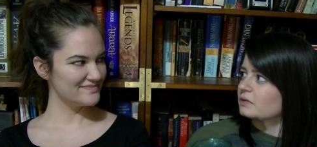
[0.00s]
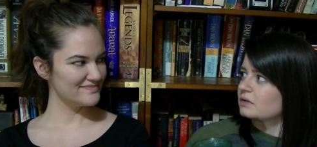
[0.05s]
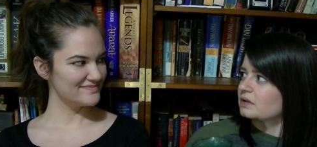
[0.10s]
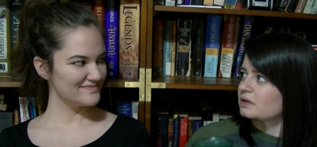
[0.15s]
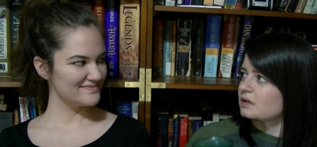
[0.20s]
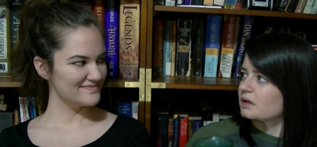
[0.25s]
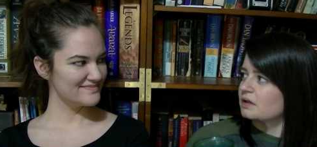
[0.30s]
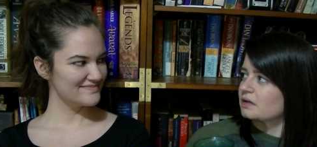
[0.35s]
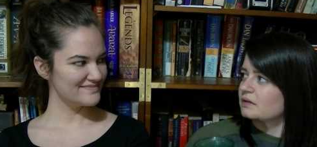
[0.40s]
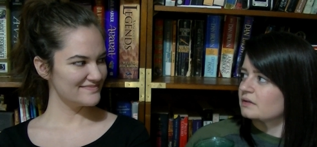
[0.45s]
Speaker 1: really
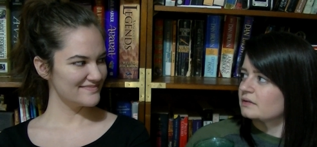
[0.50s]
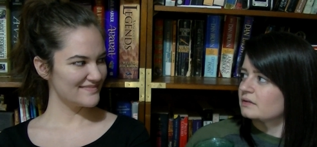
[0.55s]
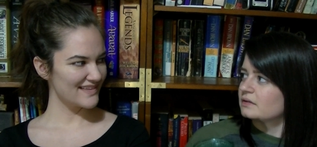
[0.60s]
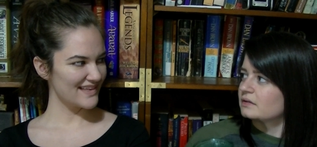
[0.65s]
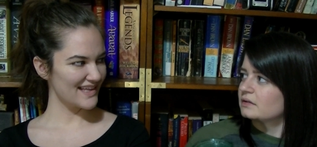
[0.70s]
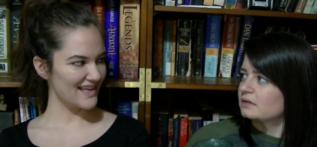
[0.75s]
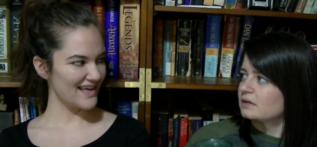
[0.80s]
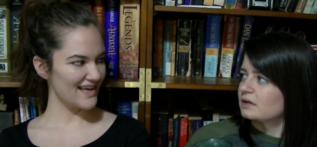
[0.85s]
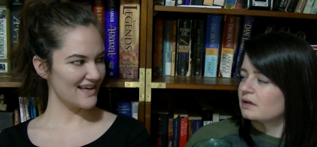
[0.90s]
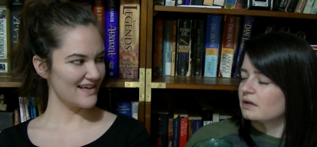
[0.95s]
nice.
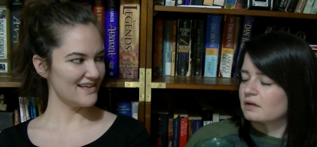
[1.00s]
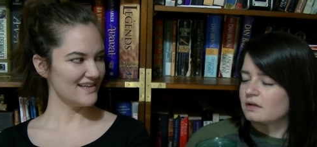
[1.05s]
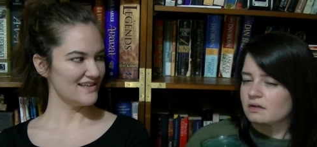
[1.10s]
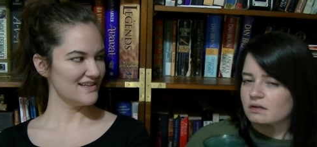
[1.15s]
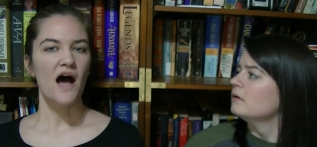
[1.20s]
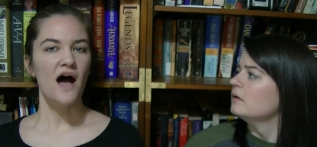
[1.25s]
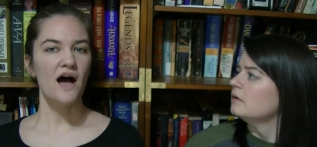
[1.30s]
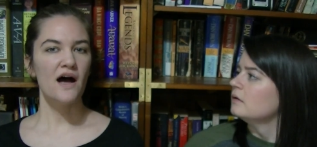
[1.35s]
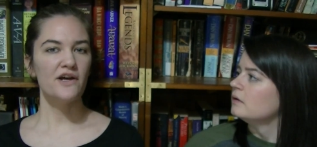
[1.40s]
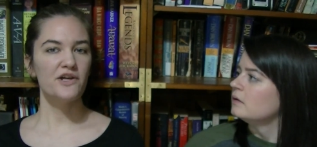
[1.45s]
Yeah.
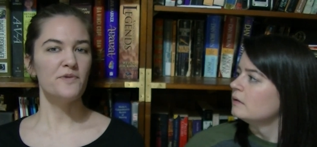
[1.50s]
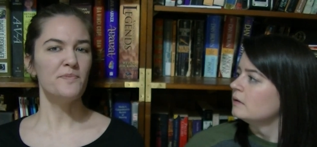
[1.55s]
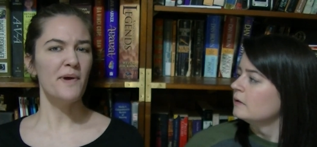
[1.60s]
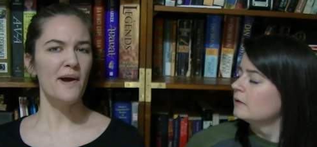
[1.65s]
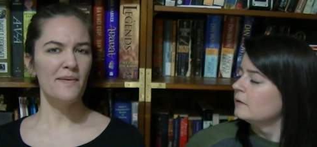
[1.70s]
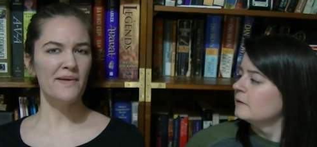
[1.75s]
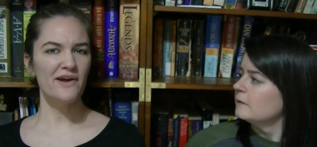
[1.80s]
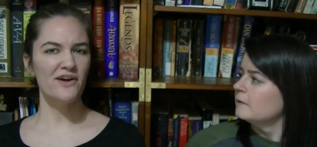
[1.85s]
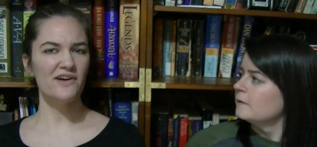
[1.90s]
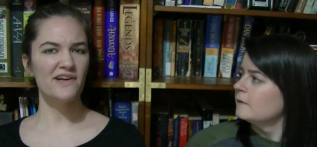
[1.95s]
You
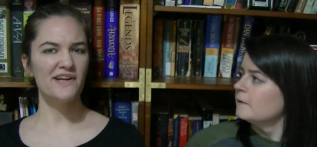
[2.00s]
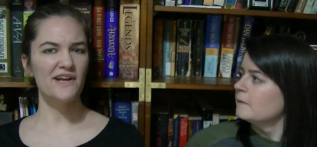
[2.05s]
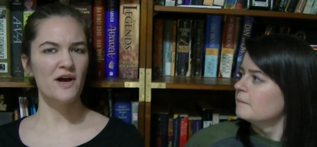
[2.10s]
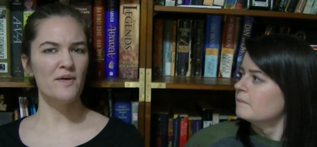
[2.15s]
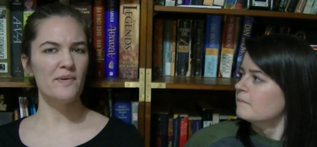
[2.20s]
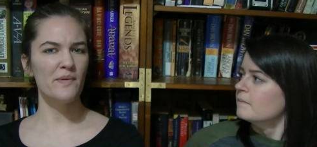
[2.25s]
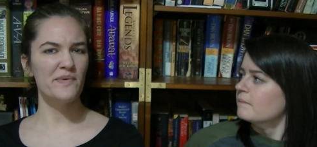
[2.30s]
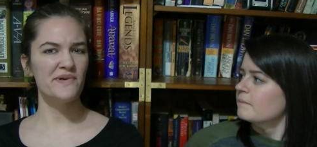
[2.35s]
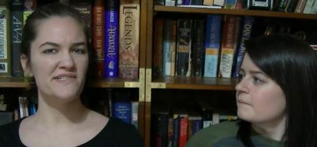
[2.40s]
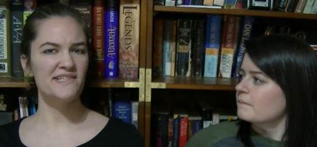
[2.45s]
probably already know,
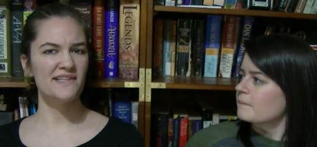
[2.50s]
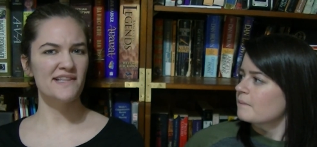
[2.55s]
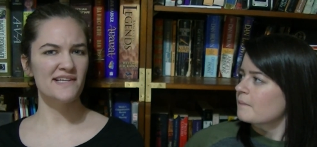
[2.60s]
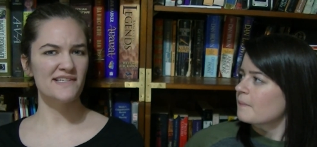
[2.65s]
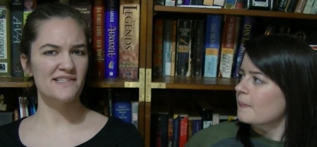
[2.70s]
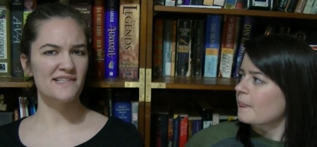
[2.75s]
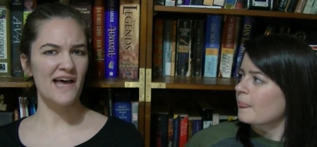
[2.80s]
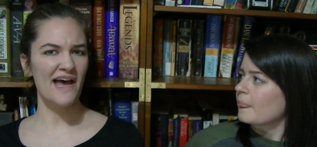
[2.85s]
but we did this